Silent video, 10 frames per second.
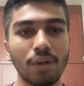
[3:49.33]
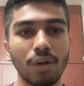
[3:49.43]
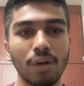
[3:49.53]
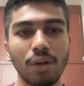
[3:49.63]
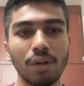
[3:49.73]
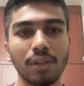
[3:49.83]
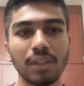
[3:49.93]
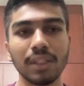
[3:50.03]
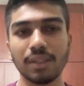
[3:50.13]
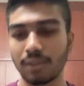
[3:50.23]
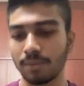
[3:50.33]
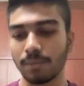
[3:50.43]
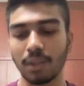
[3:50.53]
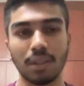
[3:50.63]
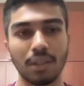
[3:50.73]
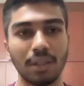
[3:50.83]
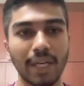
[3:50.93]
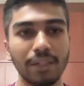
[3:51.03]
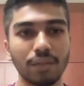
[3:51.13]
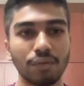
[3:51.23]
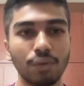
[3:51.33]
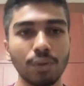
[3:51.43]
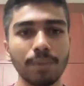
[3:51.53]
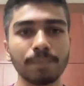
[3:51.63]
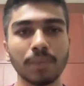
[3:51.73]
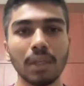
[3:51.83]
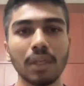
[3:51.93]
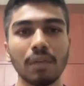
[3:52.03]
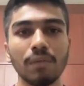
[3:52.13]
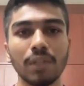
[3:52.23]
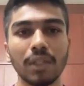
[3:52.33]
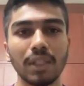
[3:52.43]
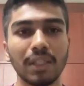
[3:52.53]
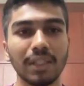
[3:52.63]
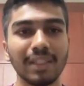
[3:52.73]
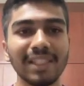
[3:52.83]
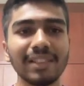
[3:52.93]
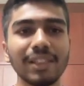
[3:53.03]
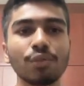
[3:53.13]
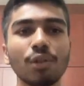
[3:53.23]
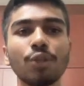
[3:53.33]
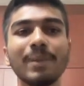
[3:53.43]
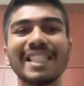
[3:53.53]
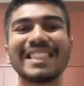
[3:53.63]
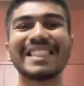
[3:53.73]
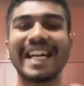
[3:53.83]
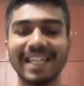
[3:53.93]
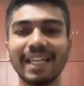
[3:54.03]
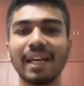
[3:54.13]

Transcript: all these lines of code. This is going to be a static